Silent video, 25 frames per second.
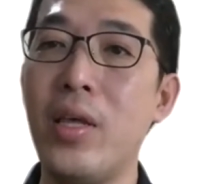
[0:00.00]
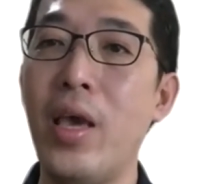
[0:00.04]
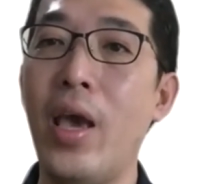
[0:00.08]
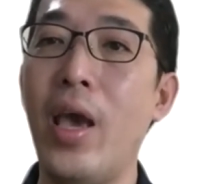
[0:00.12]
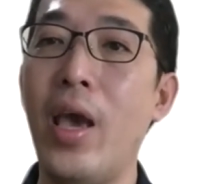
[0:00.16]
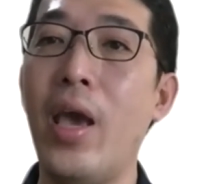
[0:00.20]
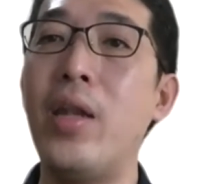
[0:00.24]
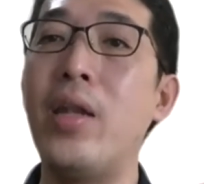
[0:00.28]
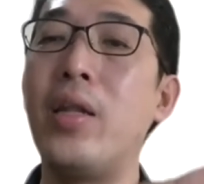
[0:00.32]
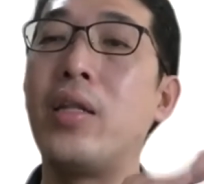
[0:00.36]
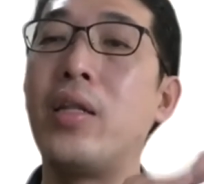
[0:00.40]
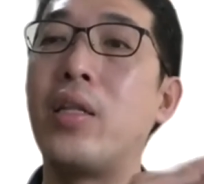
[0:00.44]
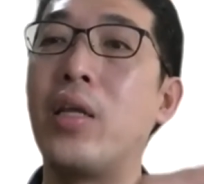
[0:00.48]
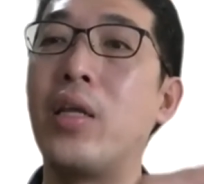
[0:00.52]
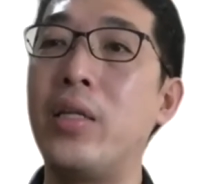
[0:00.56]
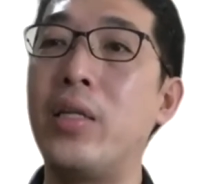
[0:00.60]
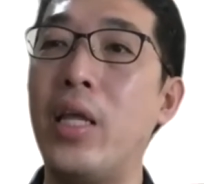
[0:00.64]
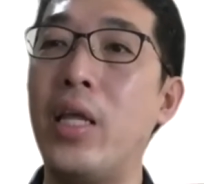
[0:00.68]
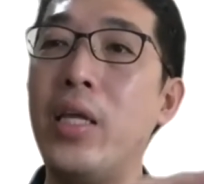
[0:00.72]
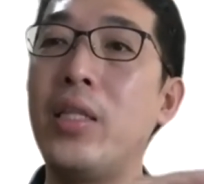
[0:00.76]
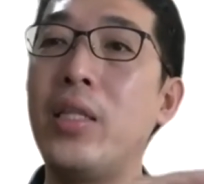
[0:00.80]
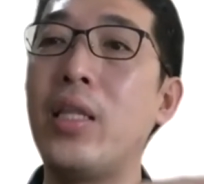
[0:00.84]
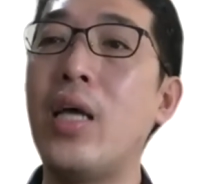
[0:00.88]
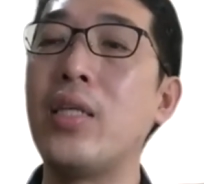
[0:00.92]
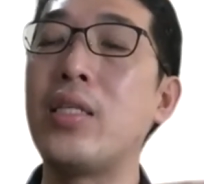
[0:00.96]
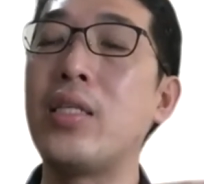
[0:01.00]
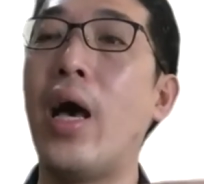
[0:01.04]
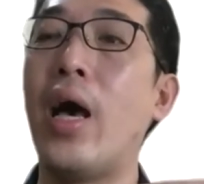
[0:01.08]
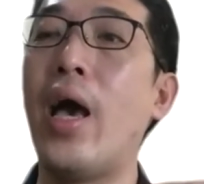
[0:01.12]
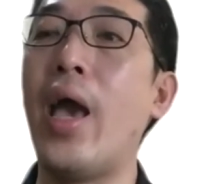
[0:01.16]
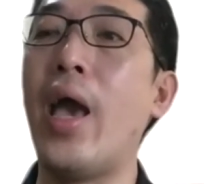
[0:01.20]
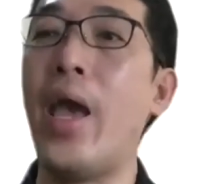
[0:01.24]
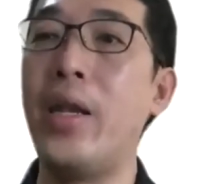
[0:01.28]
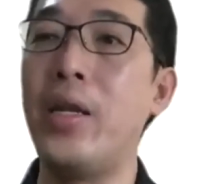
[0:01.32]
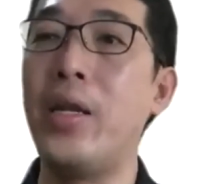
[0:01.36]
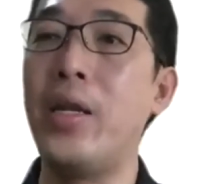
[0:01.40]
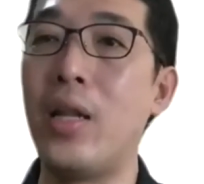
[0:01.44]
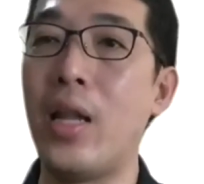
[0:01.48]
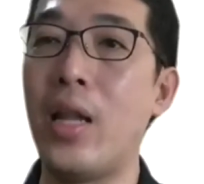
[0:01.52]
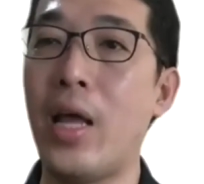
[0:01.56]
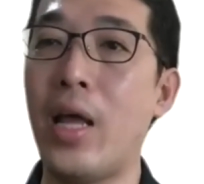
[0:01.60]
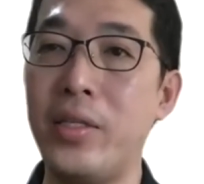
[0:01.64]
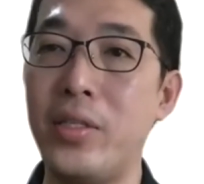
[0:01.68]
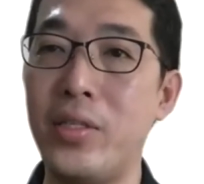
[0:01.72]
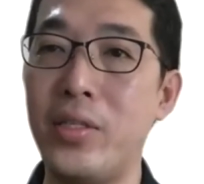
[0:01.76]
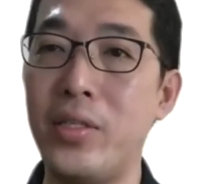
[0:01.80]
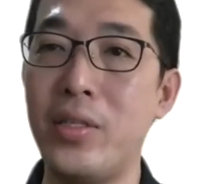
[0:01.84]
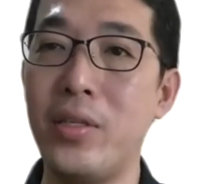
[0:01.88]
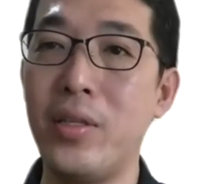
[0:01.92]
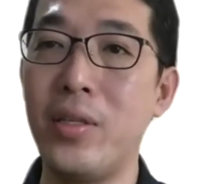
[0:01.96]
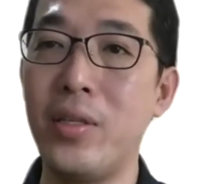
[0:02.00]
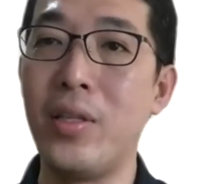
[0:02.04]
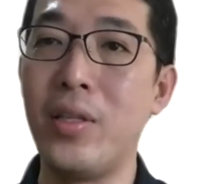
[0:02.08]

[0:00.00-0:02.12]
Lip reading: and the data are analyzed.